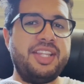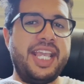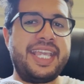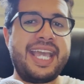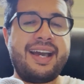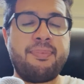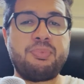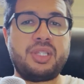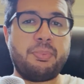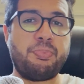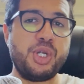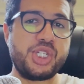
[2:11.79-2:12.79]
They
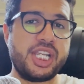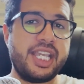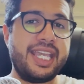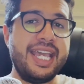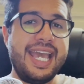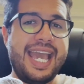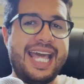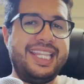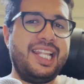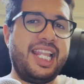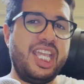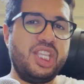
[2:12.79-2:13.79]
kept pushing and
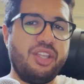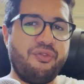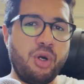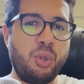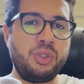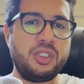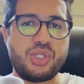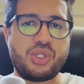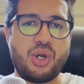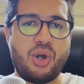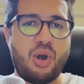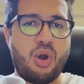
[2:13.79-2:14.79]
delaying the vote,
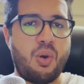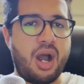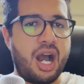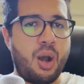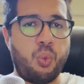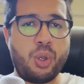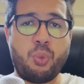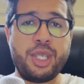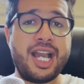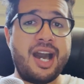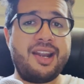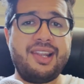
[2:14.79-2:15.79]
so we
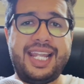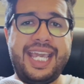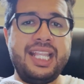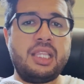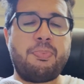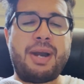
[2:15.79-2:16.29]
got in late.